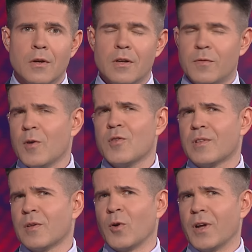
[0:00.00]

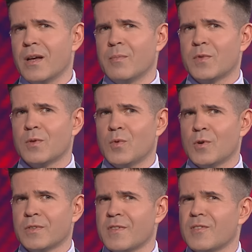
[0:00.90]
Unfortunately for him, the
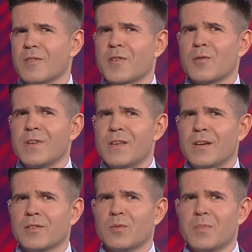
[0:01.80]
world is not so
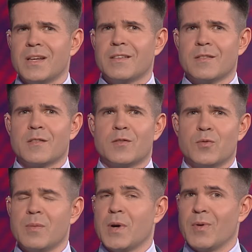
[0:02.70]
eager to make this
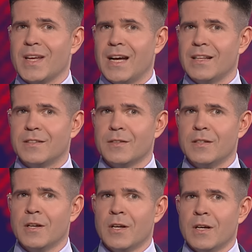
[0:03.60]
dream a
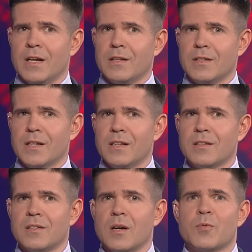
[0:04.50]
reality, and
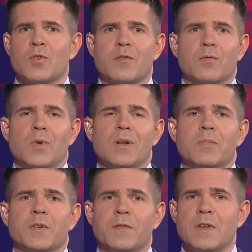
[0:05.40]
end up just
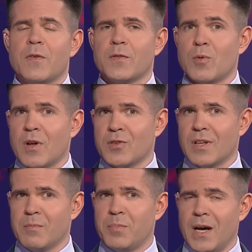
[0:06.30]
one big thief of the Russian
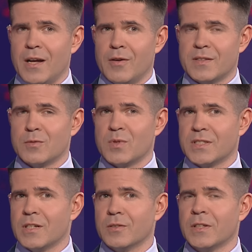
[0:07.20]
Empire as a
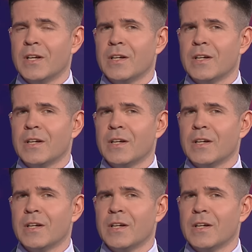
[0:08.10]
result.